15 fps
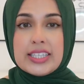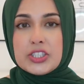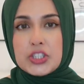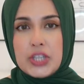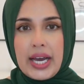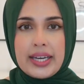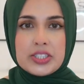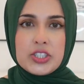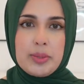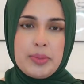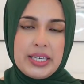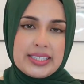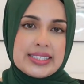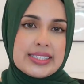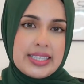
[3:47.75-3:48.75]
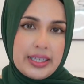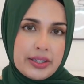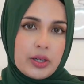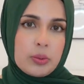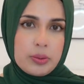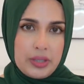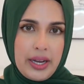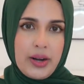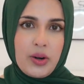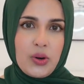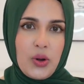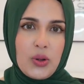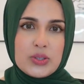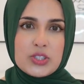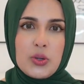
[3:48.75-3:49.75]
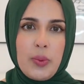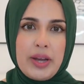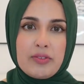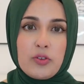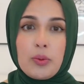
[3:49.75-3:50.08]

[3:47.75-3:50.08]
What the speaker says: Jadeja, being a senior player, also went